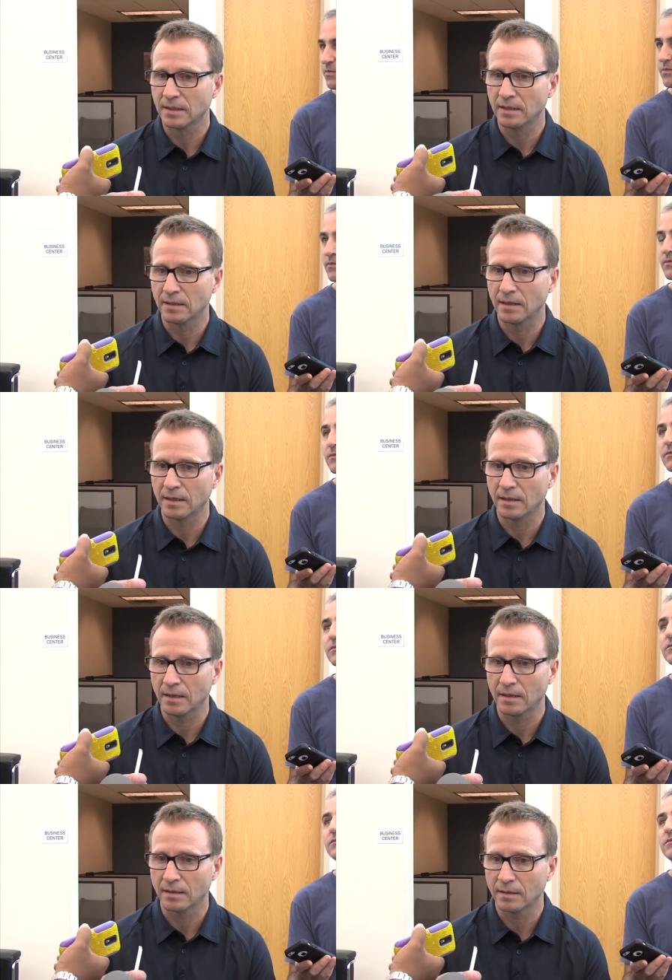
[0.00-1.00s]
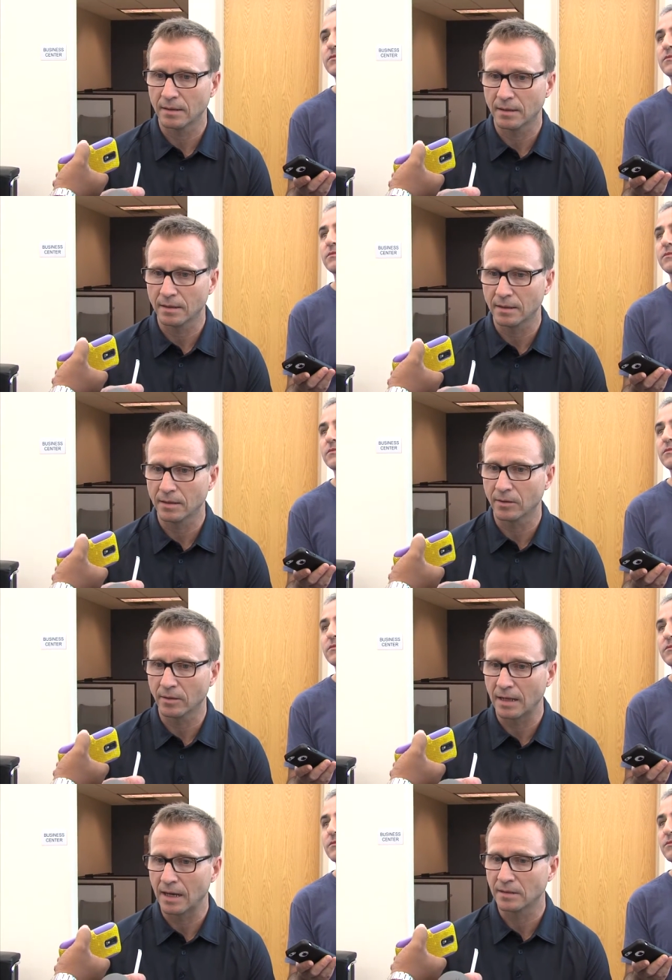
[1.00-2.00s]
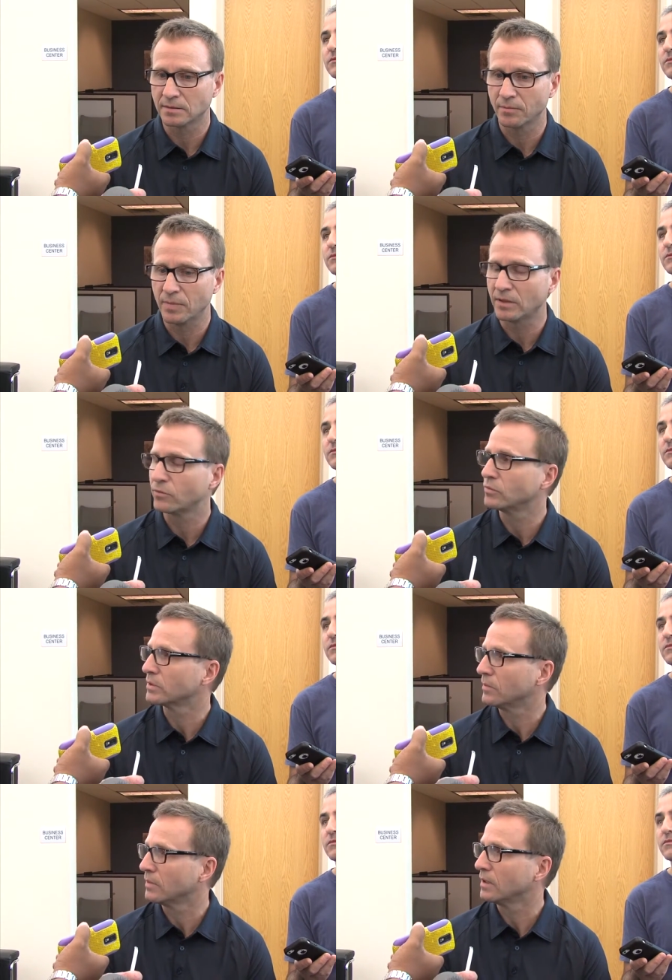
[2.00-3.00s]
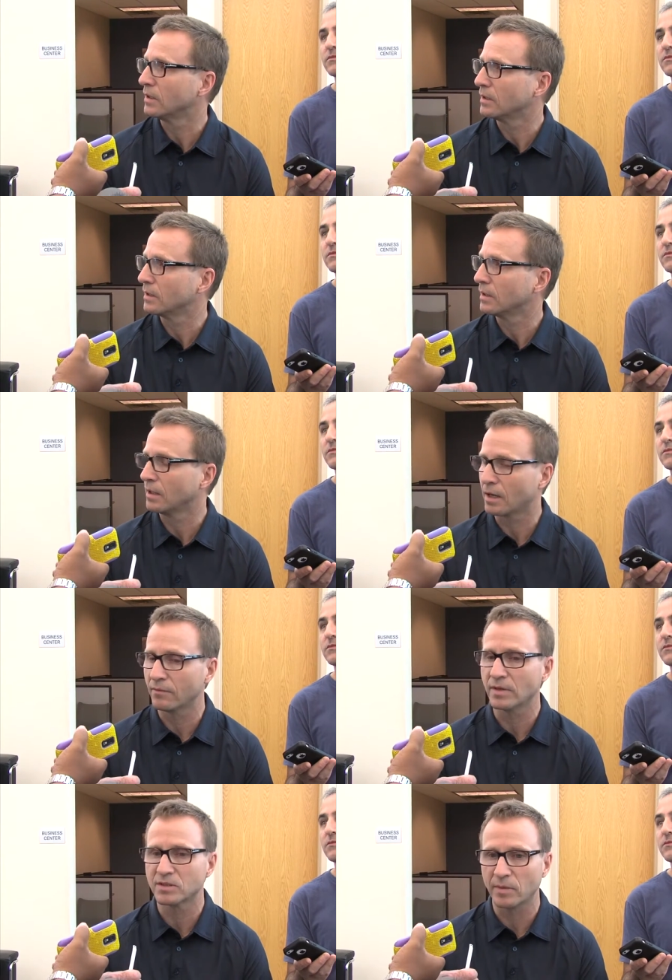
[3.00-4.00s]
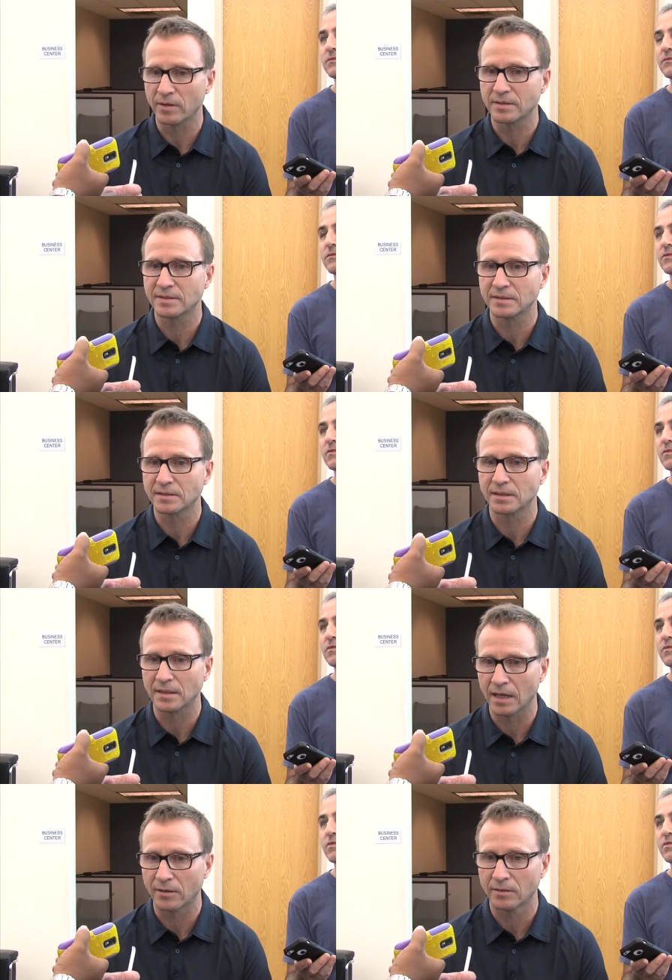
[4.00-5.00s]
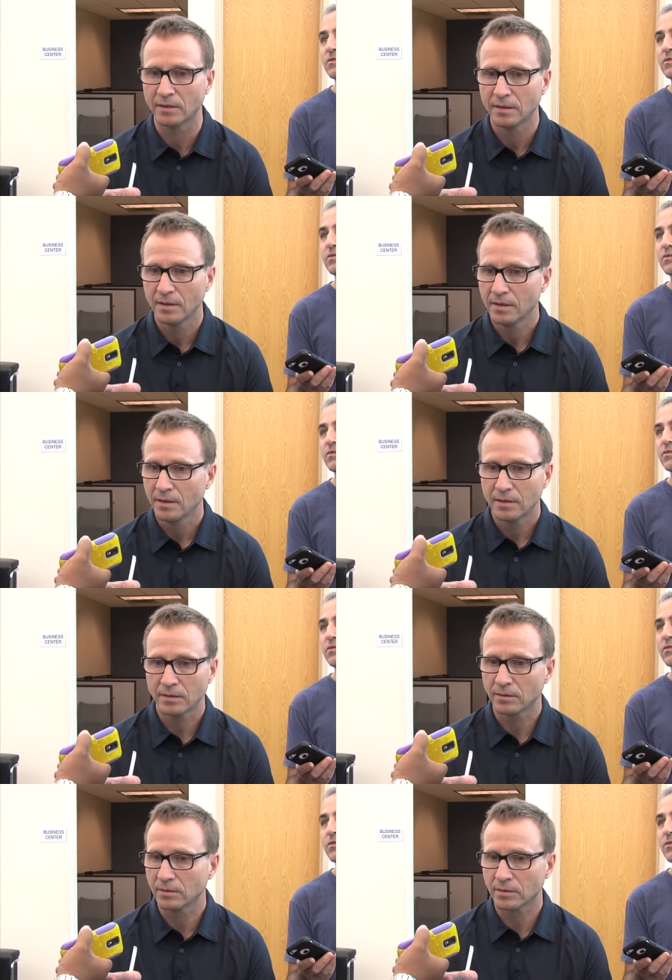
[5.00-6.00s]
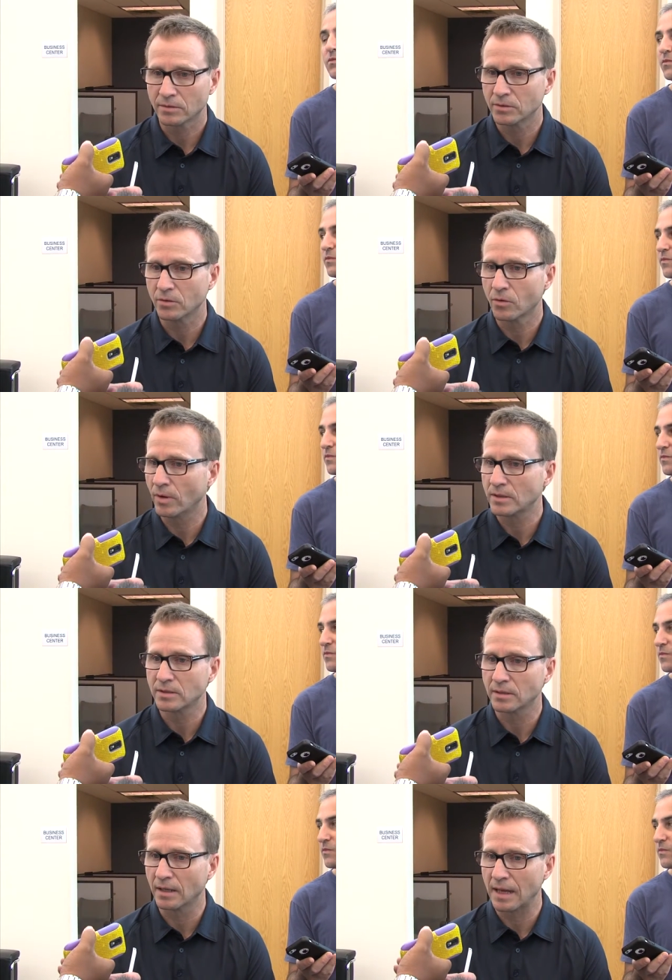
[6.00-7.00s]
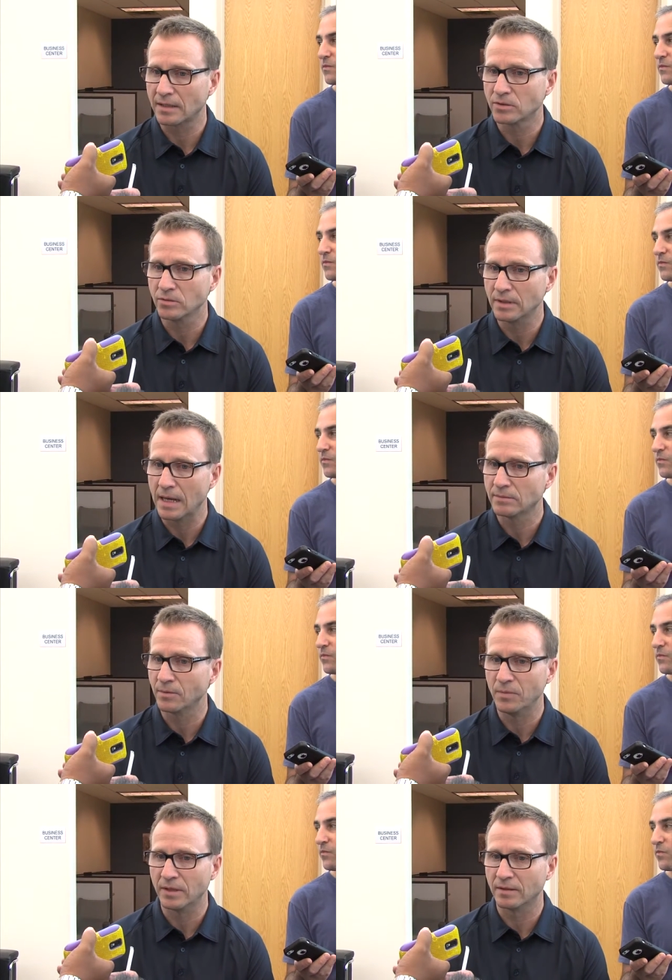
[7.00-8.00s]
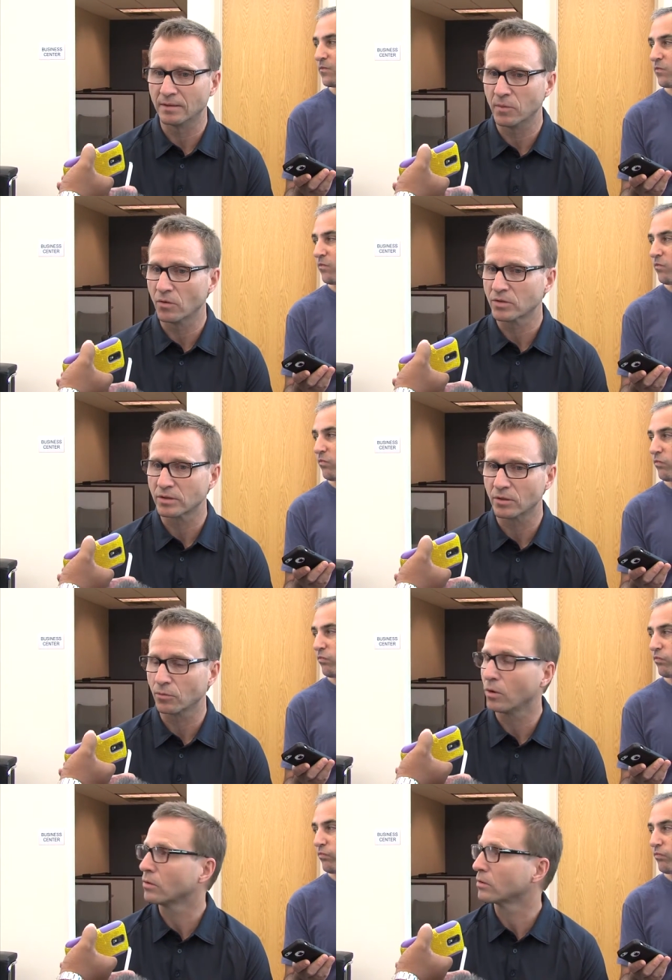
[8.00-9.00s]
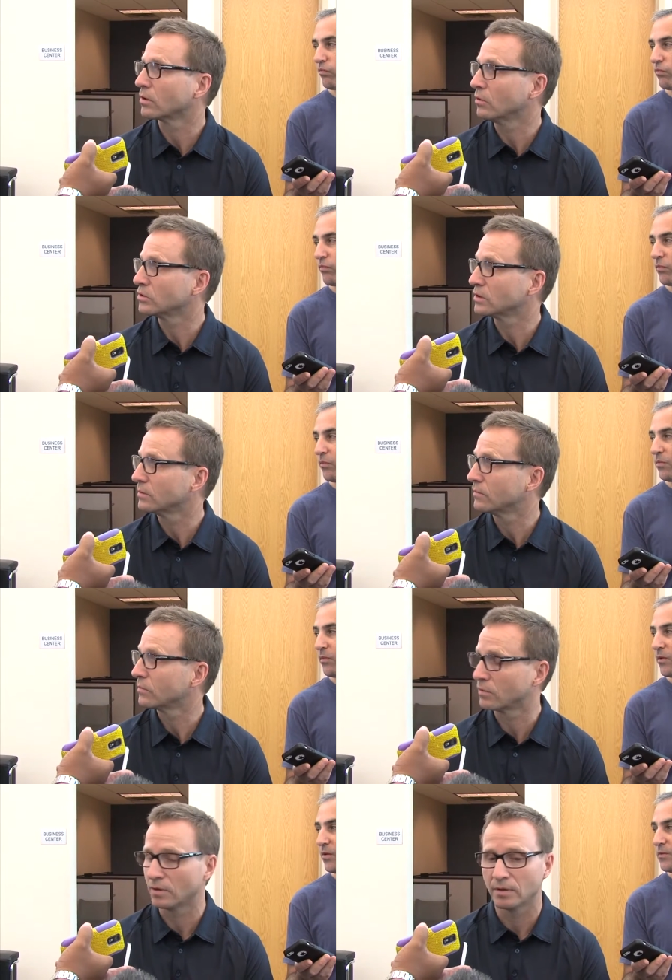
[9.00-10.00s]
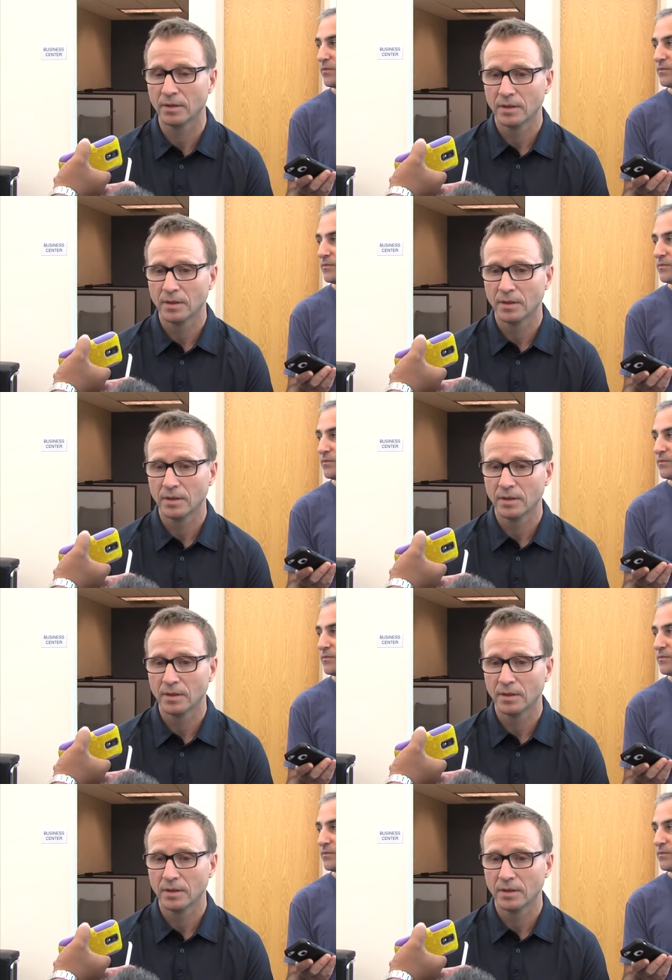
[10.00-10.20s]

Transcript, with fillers: And I I, I think our guys have been through some uh, a lot of experiences together you know, there's no question the last two games have been an emotional roller coaster for